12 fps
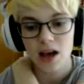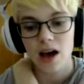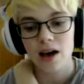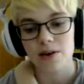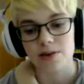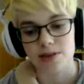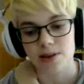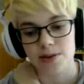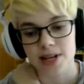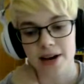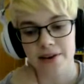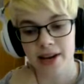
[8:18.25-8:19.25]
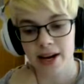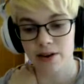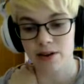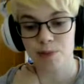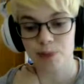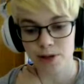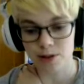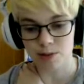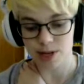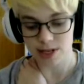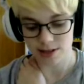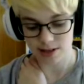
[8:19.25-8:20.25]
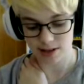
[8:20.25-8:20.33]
Oh, so down here at the bottom is,